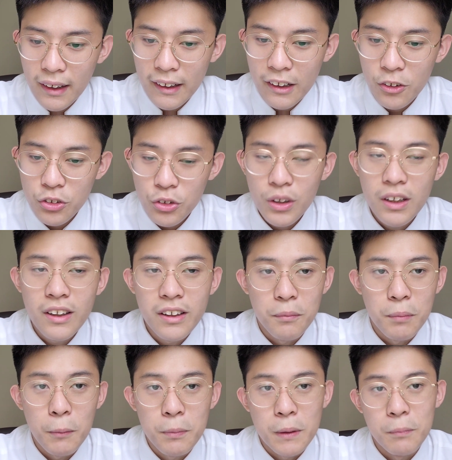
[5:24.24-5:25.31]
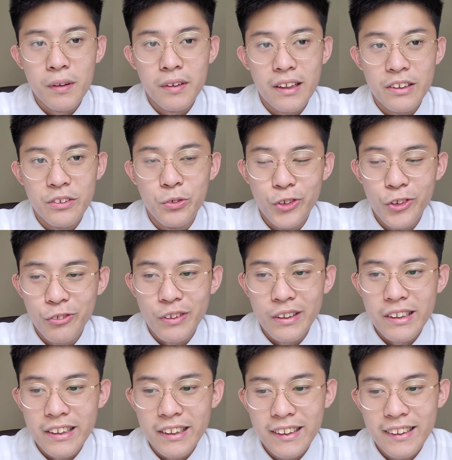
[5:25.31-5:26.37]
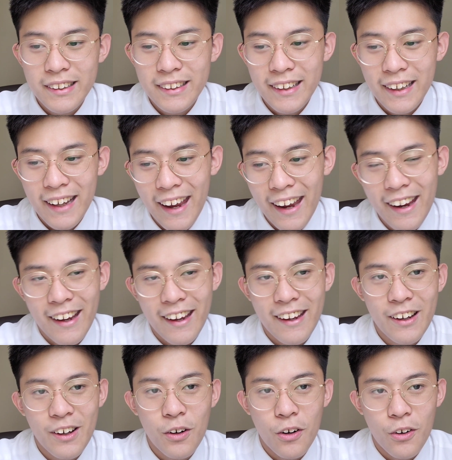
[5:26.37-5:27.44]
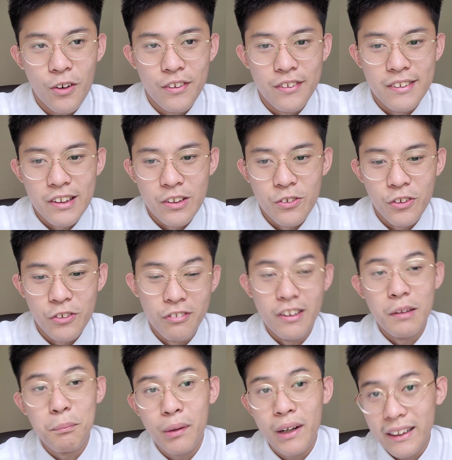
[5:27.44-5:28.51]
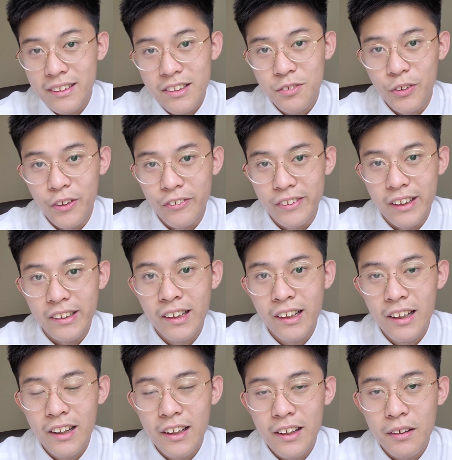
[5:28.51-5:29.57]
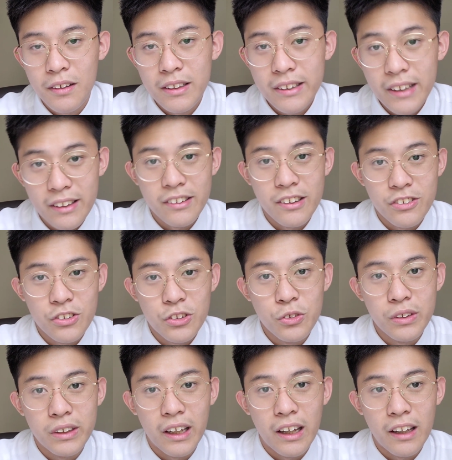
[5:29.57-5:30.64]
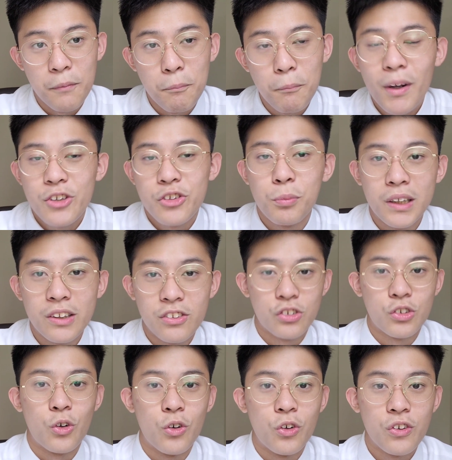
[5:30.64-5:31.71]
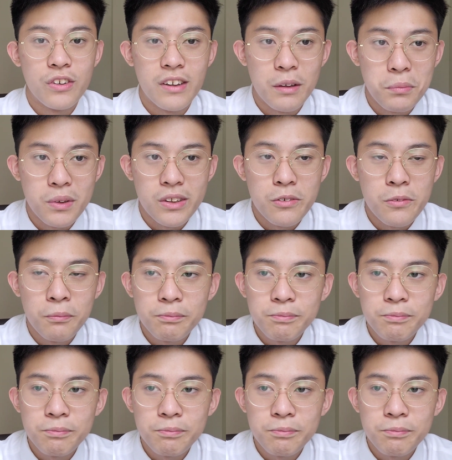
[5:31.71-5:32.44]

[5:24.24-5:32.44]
And I also heard about people that do not really care or they do not really practice for LNet, yet they still get much better score than me.